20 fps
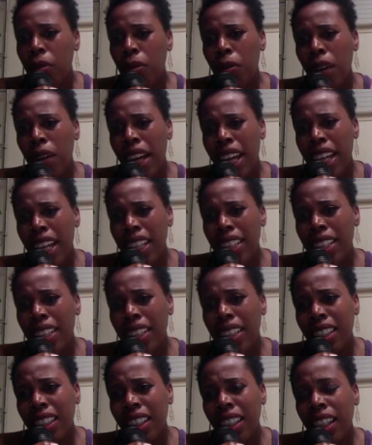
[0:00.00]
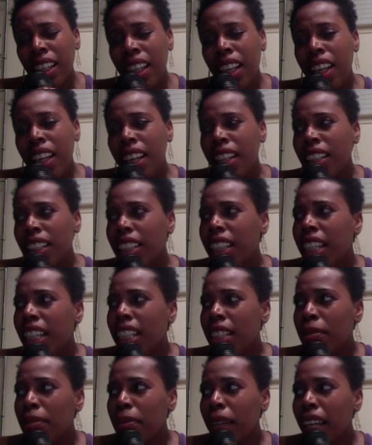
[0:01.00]
What?
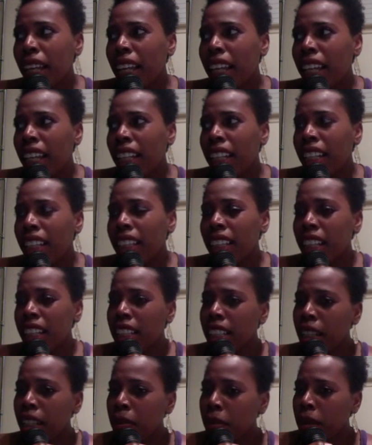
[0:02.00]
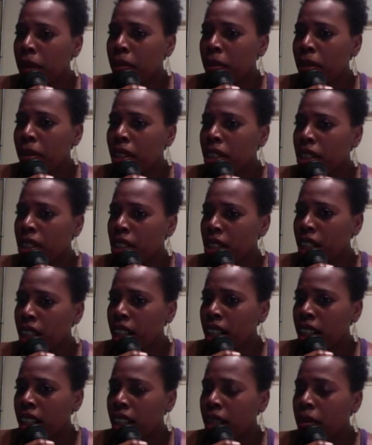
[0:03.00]
This man thinks that women should shut
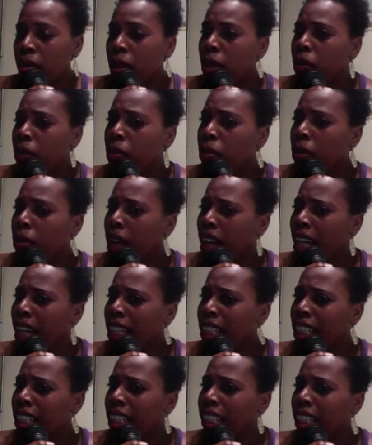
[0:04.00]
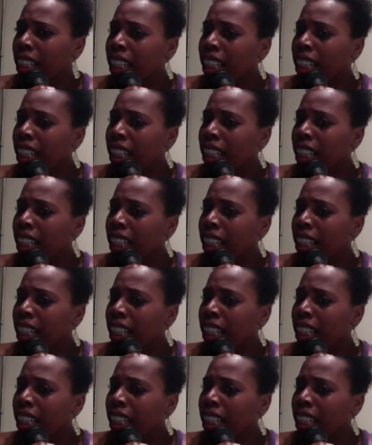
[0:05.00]
up. What?